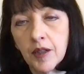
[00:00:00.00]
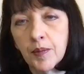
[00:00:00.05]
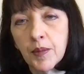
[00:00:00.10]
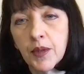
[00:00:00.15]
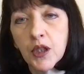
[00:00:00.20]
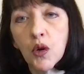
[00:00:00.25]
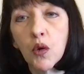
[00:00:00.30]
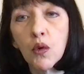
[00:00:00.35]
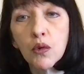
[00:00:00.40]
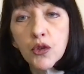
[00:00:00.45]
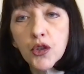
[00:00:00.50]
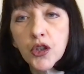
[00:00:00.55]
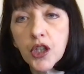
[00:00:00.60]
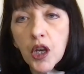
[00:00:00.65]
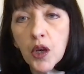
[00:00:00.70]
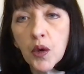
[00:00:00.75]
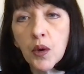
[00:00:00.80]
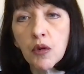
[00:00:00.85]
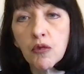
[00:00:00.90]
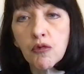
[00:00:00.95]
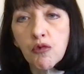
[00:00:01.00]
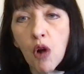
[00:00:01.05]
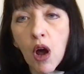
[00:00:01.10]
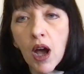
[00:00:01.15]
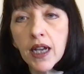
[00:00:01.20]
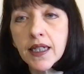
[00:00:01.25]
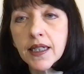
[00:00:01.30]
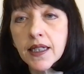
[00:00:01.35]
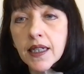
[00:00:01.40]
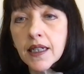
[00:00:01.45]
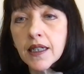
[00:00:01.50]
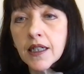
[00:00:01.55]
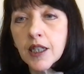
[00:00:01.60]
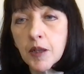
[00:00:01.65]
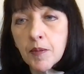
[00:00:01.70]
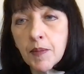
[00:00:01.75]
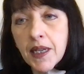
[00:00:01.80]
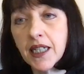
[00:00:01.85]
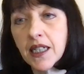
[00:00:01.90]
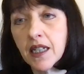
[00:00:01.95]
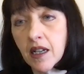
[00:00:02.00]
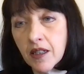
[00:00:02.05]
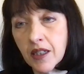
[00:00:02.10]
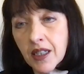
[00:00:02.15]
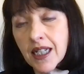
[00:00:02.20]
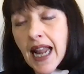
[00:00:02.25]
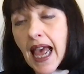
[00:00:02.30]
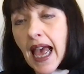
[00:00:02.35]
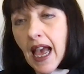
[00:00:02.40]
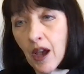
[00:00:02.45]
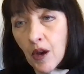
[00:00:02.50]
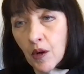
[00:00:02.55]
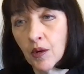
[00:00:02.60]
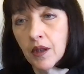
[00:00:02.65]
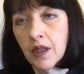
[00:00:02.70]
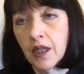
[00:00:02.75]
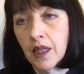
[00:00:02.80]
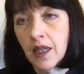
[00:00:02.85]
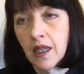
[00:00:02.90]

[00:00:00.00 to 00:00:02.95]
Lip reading: but also rising to meet us now